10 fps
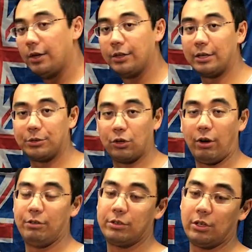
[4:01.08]
So that was a
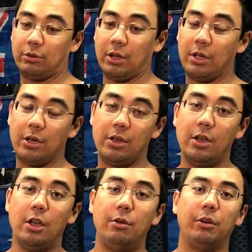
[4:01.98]
great result.
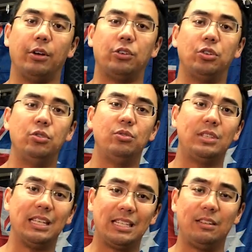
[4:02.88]
We got
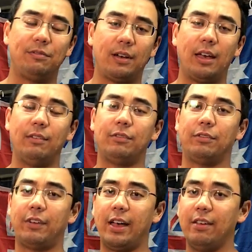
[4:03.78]
265 for
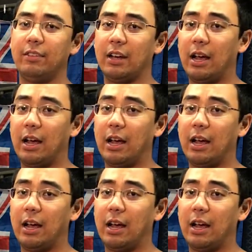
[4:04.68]
5 at